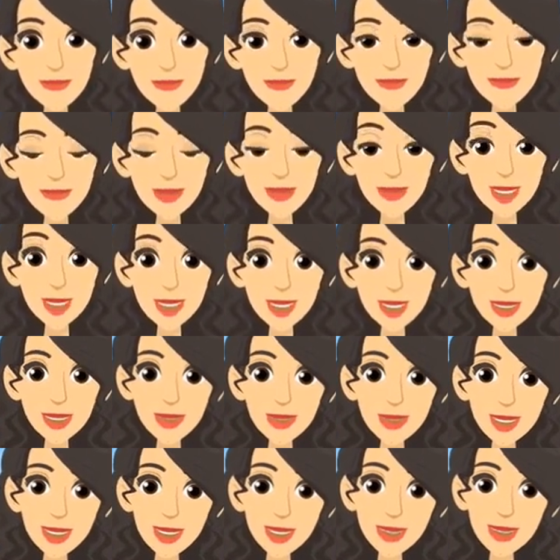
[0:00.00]
It's
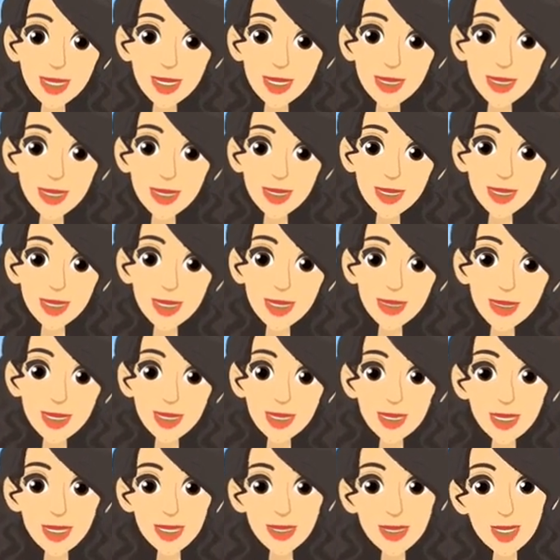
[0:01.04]
highly recommended to
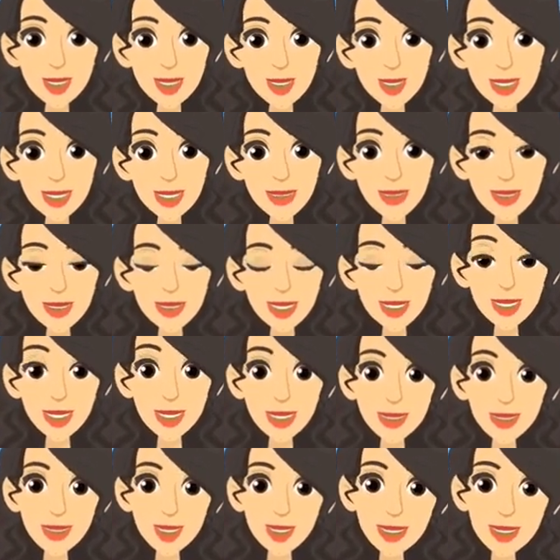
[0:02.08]
engage the services
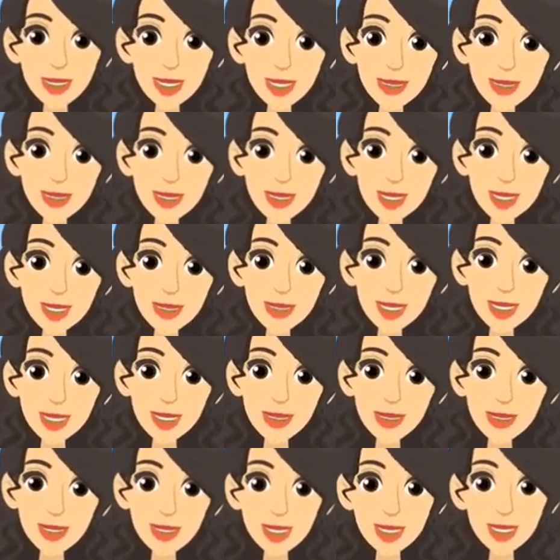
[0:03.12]
of a qualified real
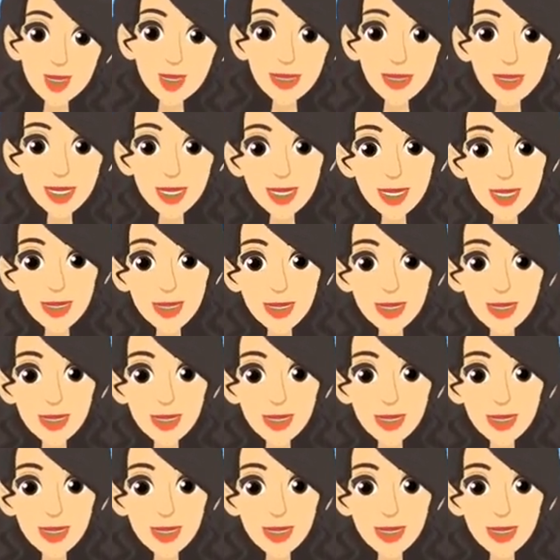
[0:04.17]
estate lawyer